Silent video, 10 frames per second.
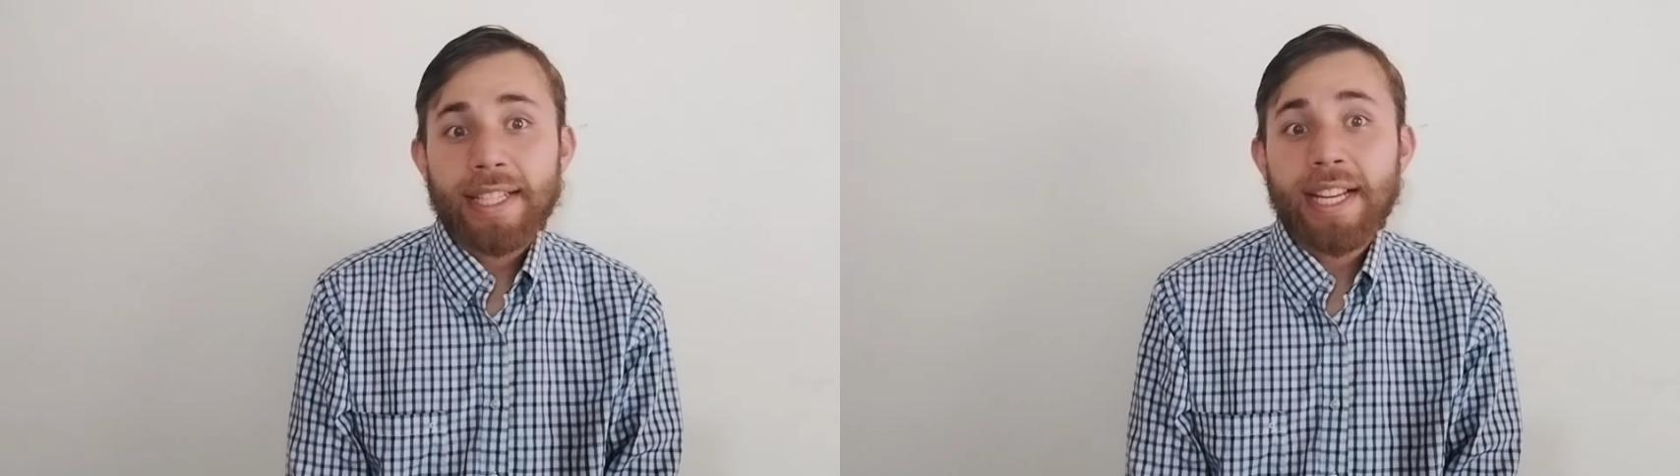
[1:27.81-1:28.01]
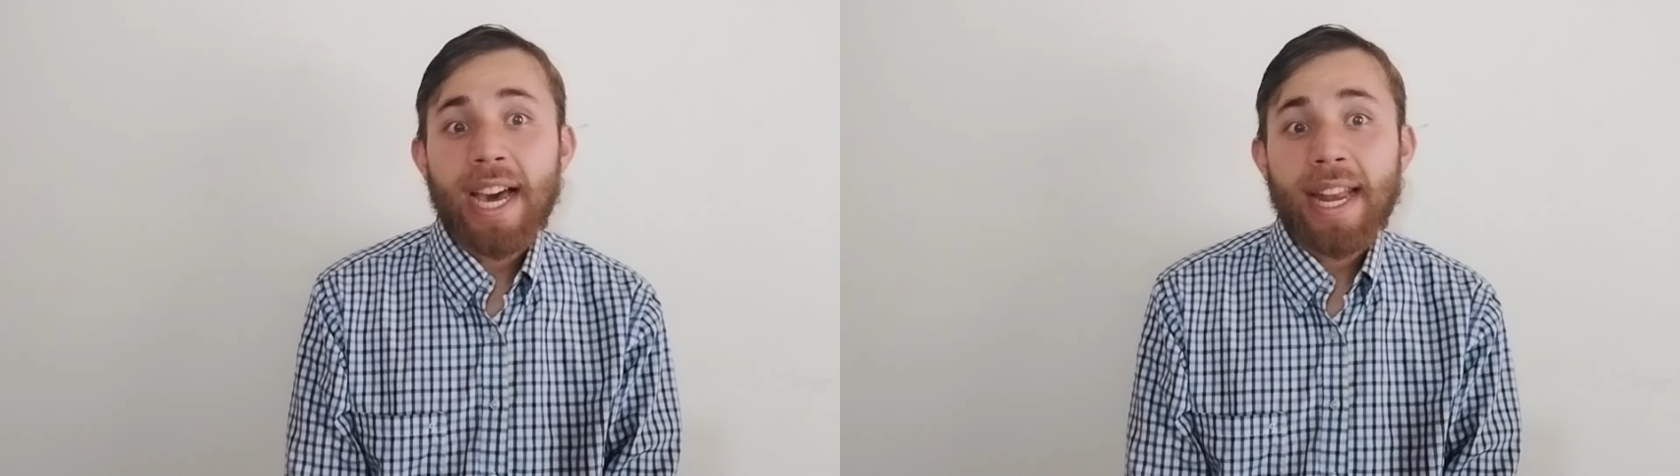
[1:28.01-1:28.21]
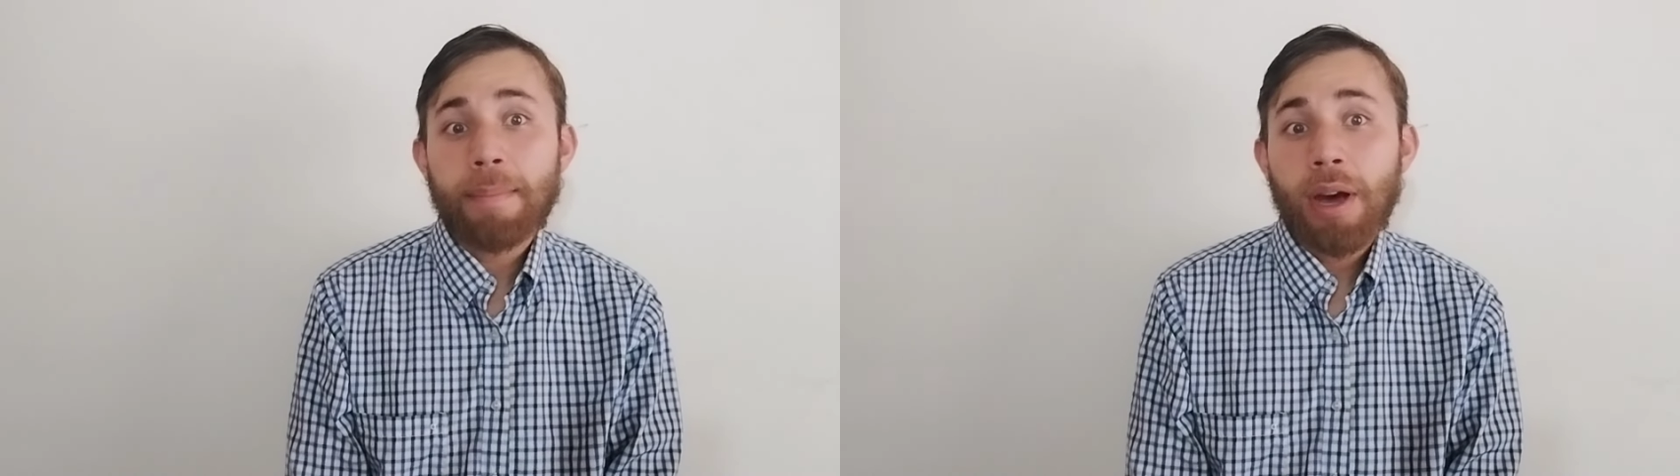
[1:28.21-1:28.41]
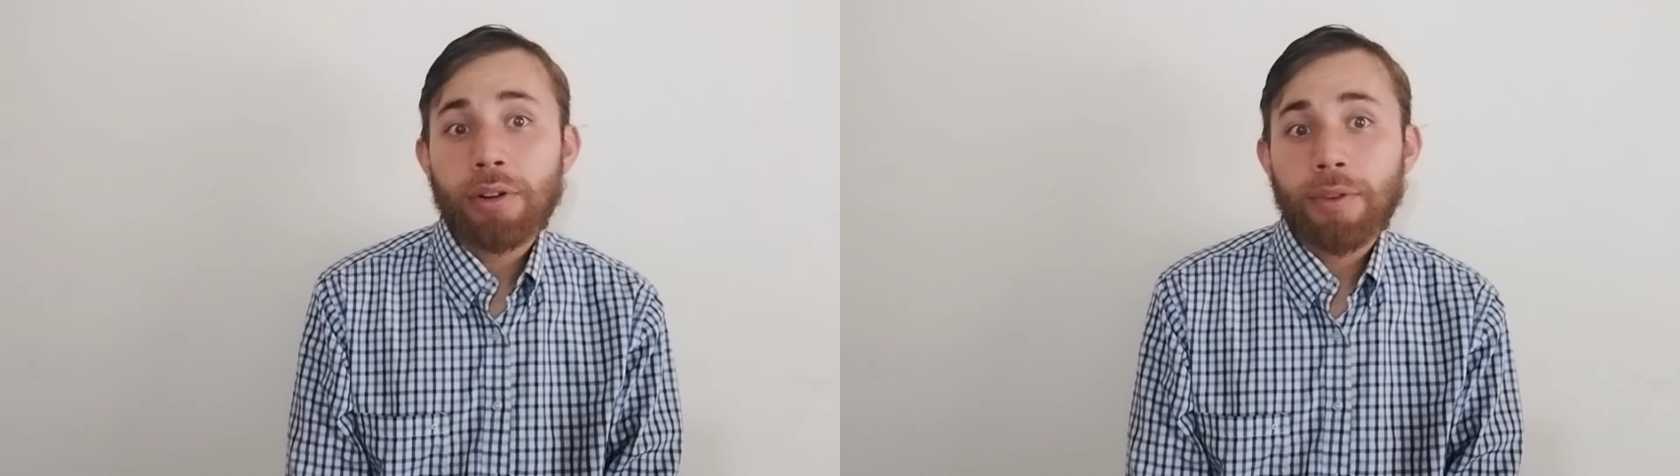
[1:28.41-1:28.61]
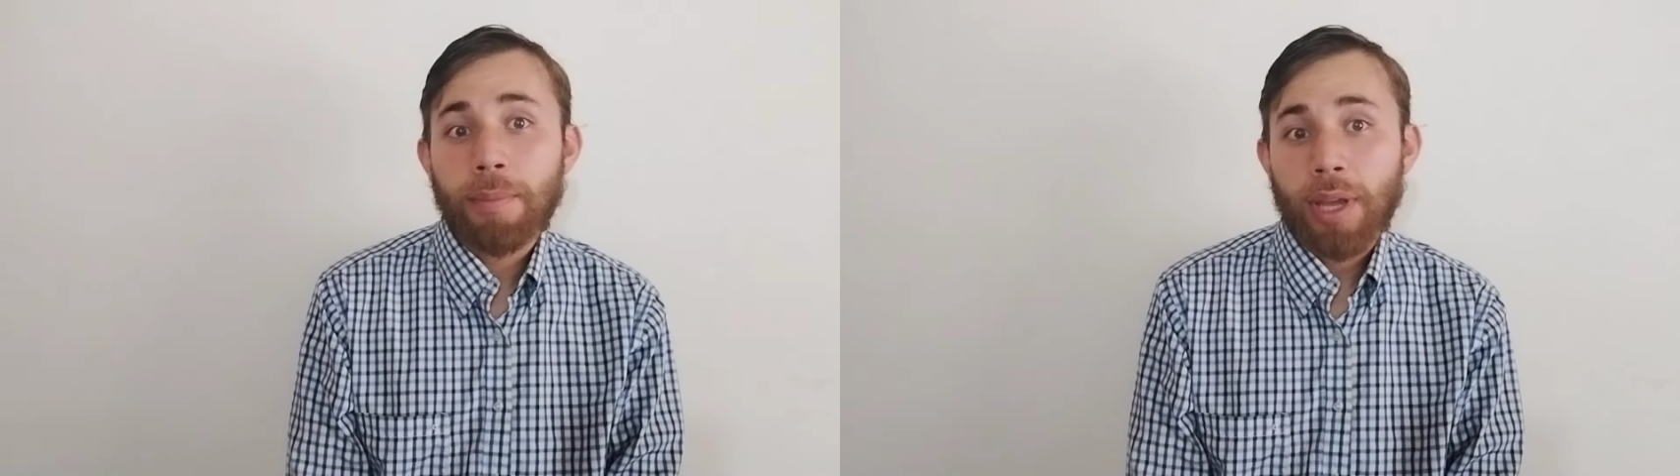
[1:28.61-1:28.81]
that
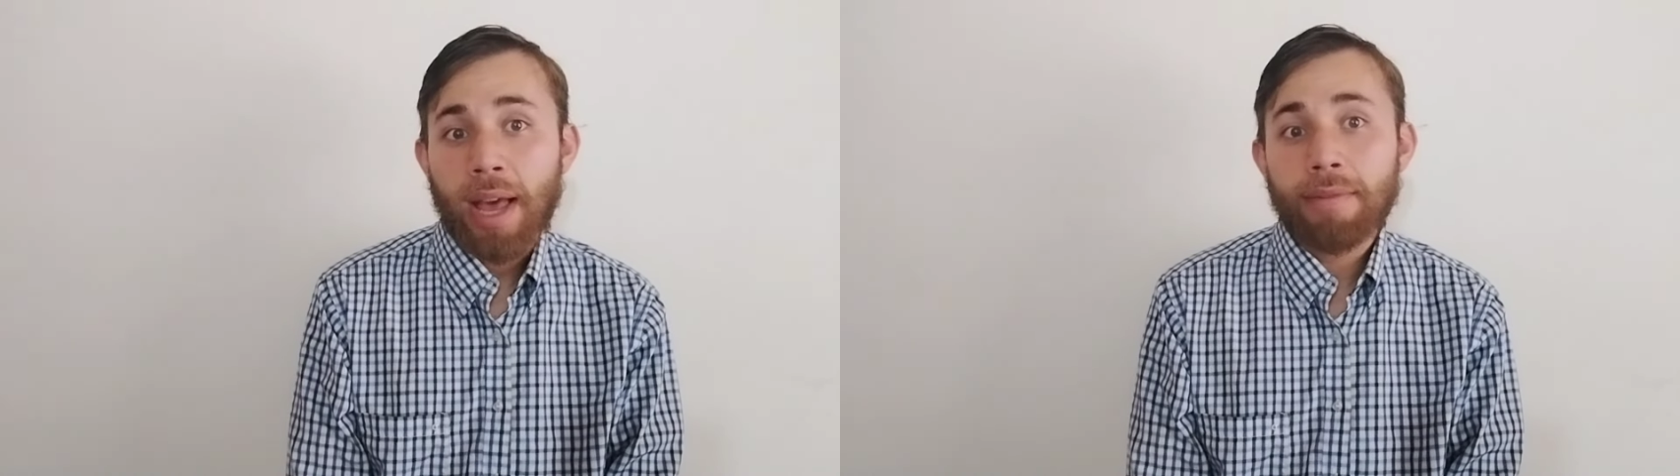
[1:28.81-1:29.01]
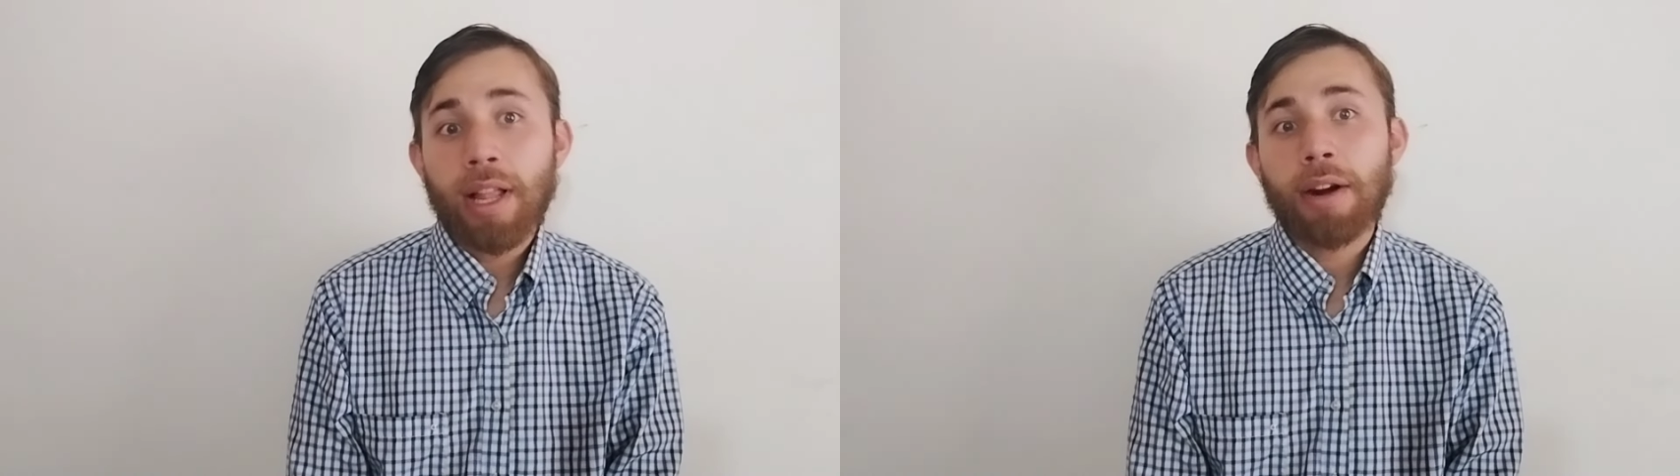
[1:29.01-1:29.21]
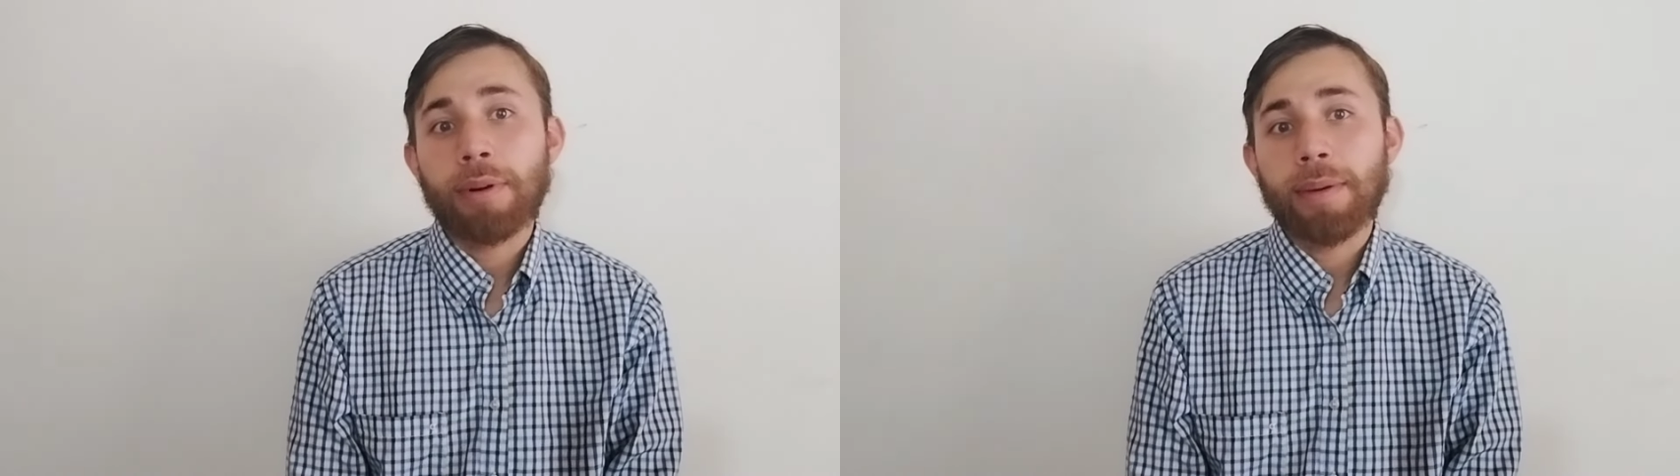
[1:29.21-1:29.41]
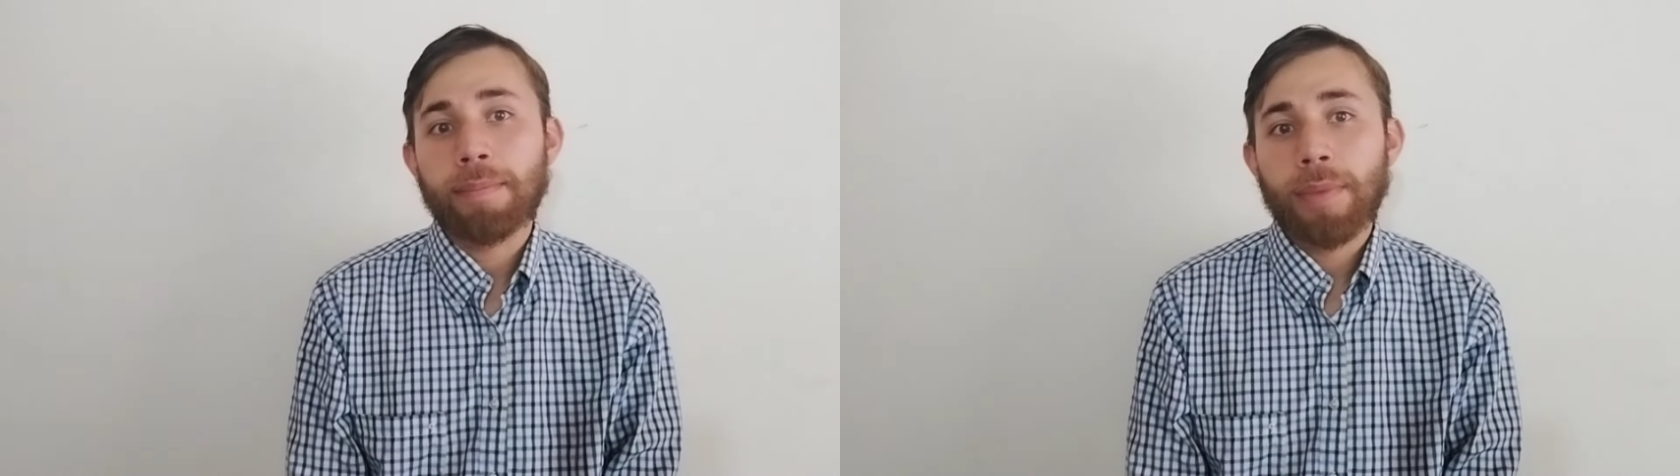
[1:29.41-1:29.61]
amount of vocabulary.